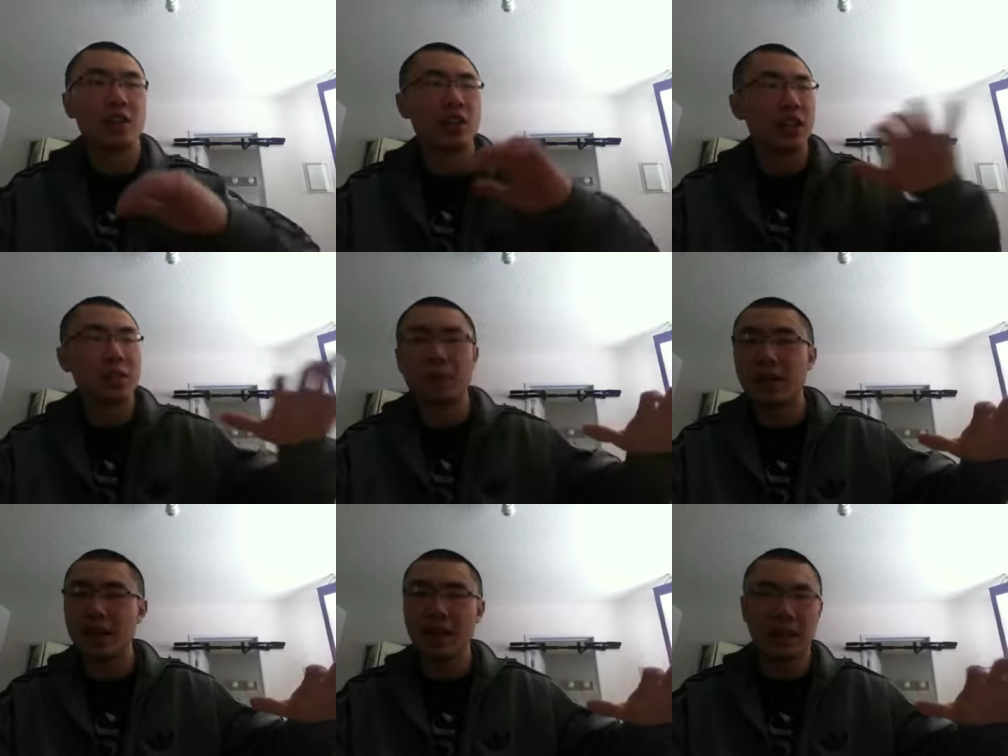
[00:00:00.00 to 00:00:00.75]

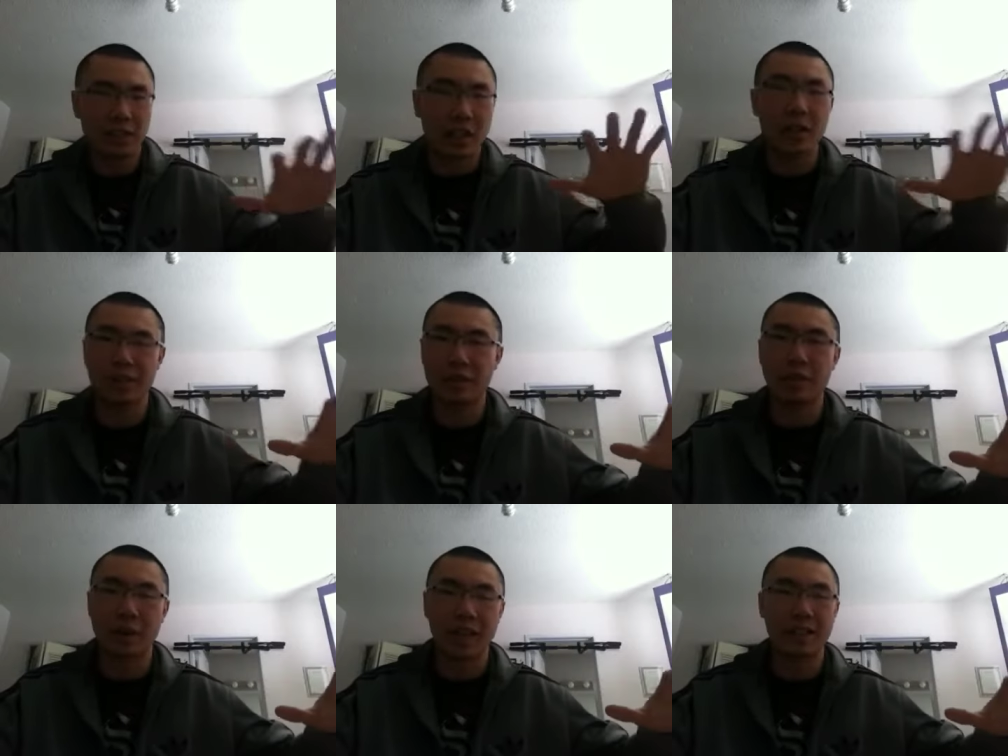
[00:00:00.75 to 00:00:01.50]
GSP, he's
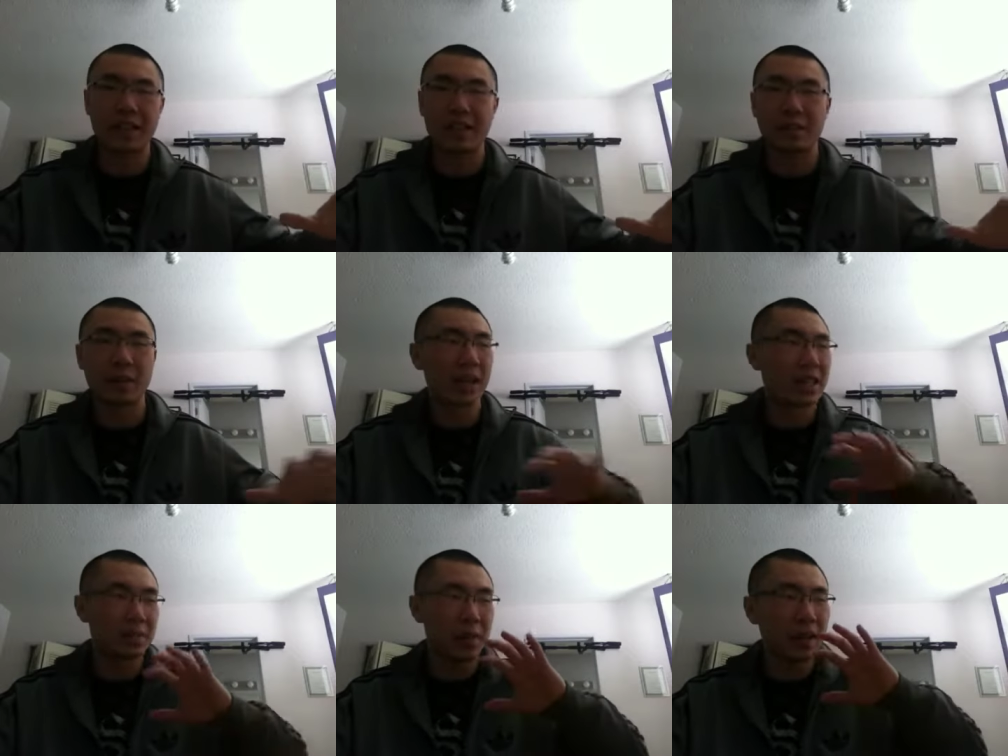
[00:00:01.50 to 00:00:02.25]
also a Mike Tyson
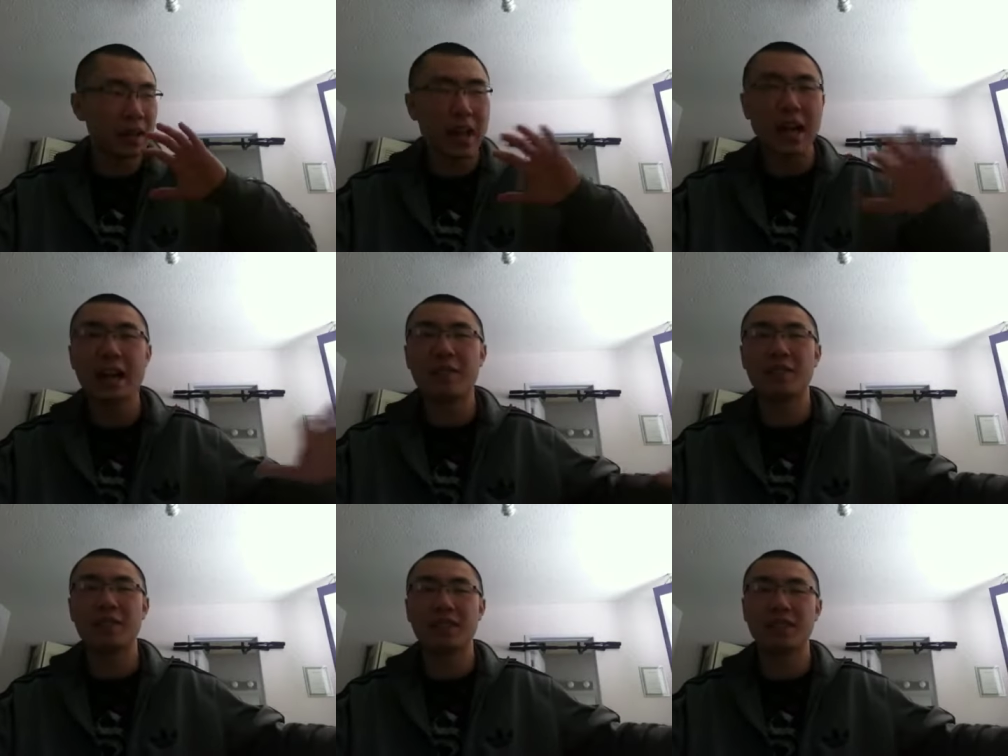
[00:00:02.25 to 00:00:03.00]
man. He's beaten
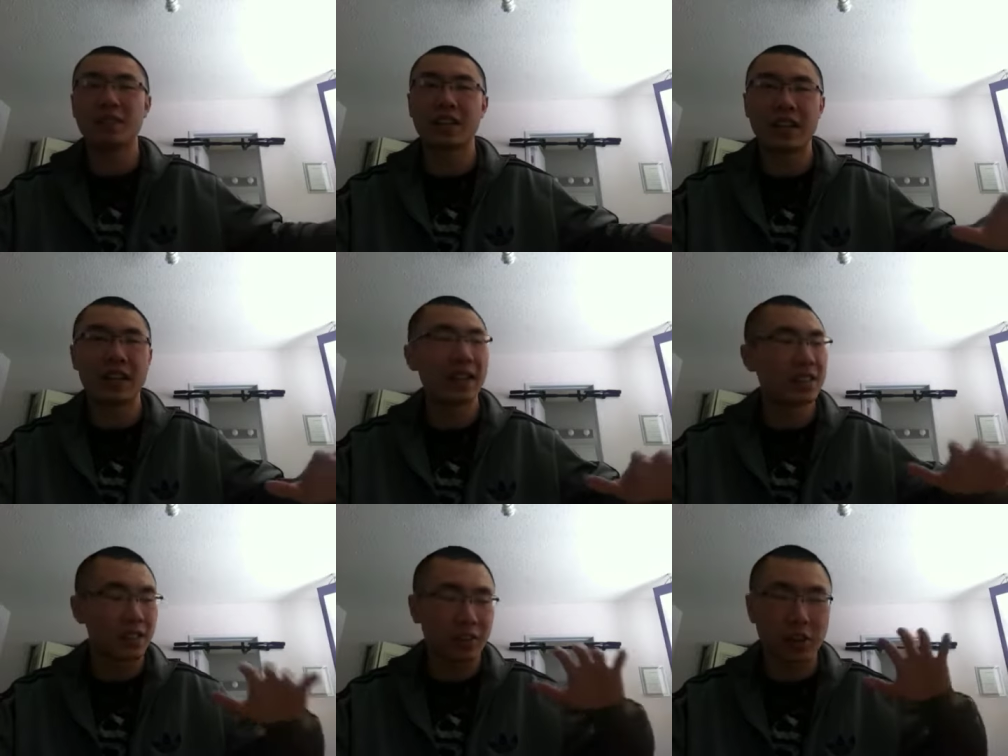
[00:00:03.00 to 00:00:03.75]
every single guy
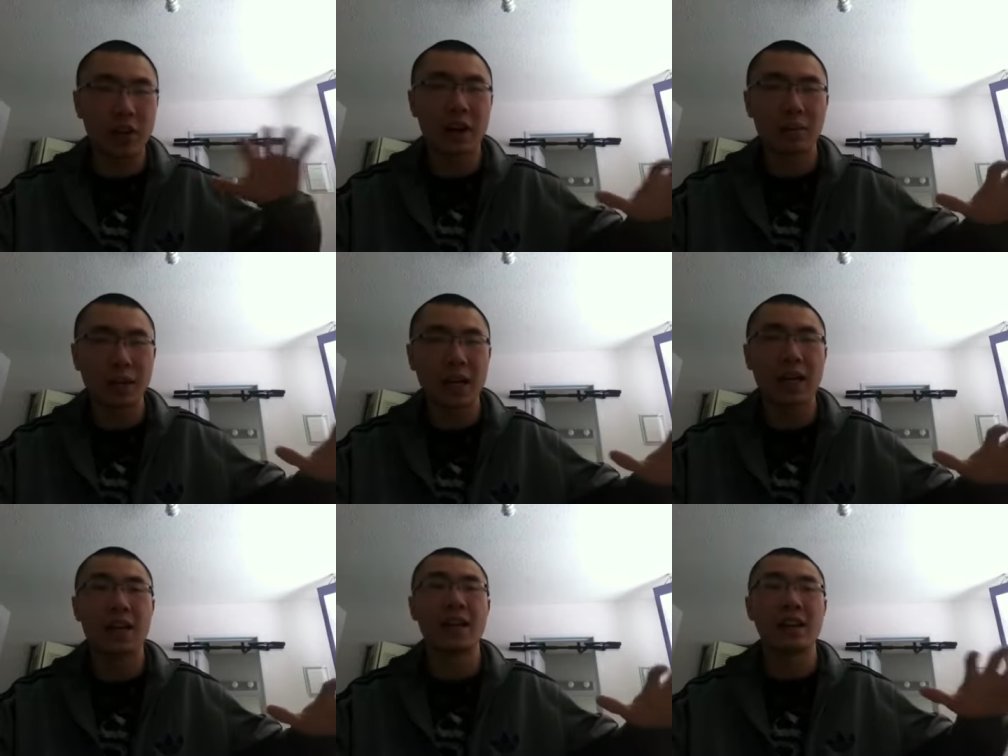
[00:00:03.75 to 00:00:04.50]
that's a top
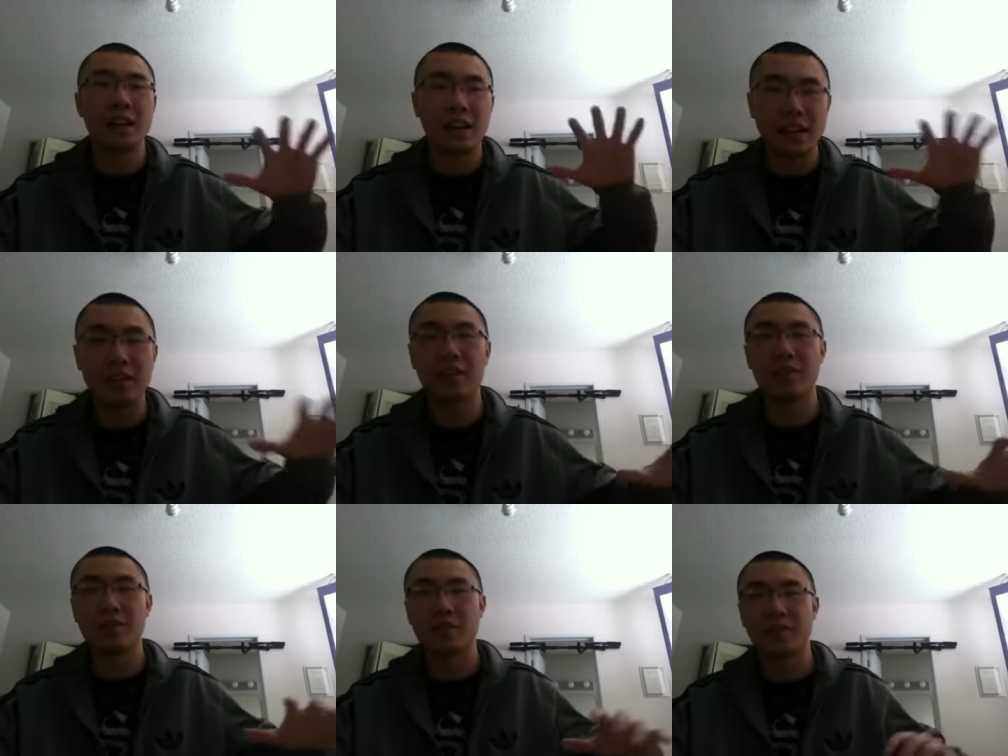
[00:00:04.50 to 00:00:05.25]
guy in
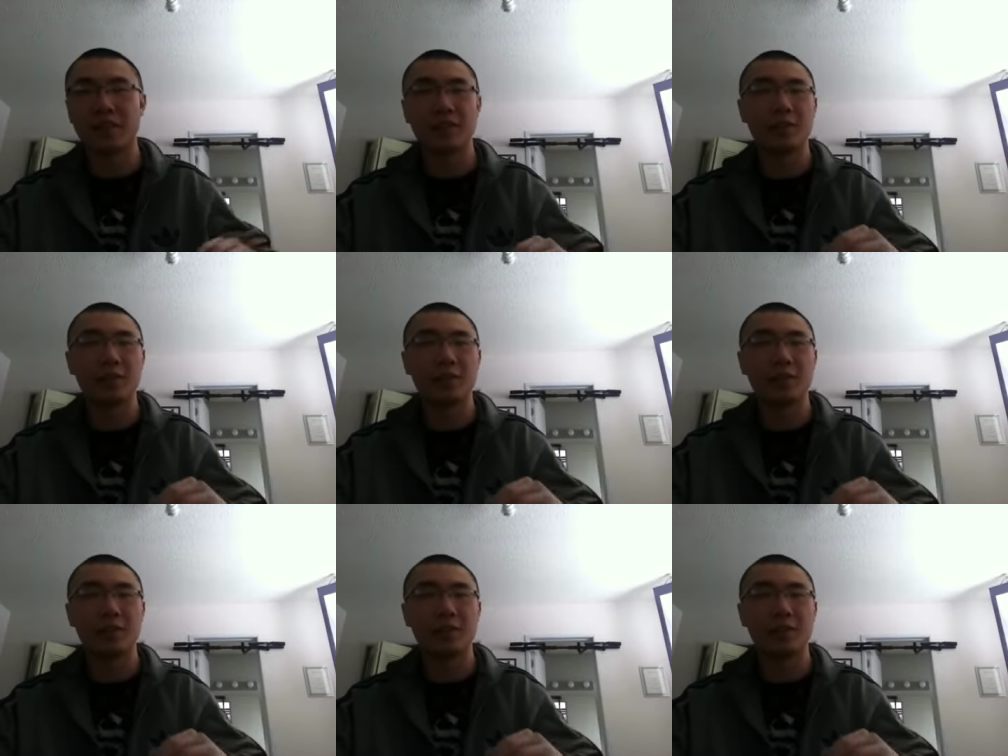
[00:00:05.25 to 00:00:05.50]
the UFC.